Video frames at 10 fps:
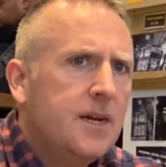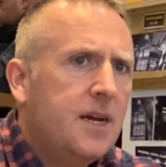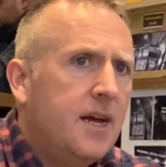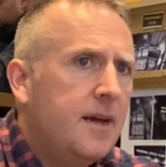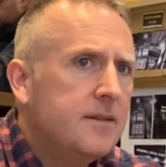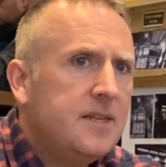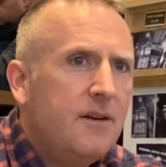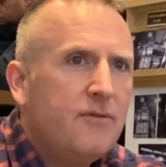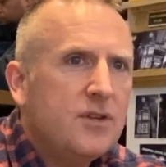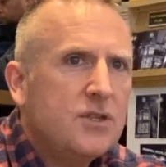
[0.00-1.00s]

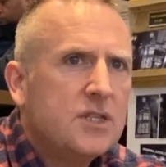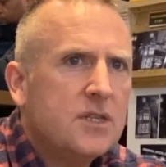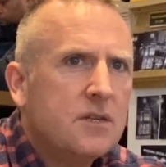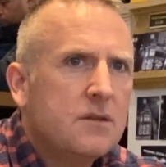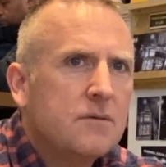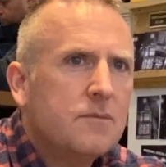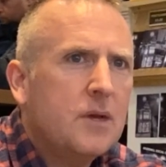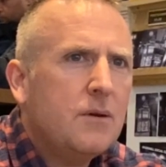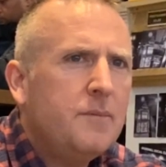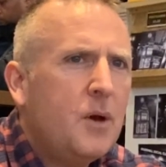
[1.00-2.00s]
Dave Richardson,
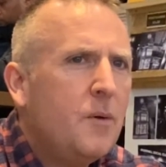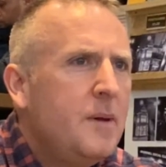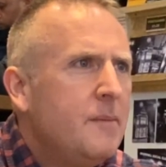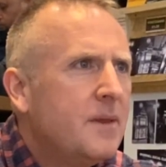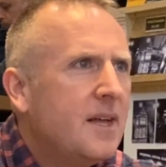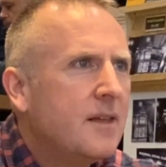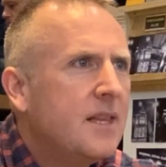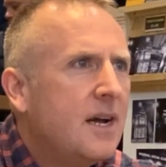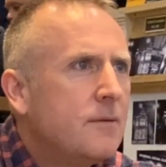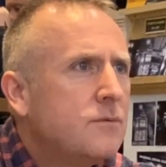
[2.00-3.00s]
all people that are
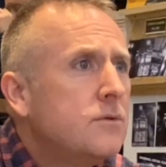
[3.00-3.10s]
now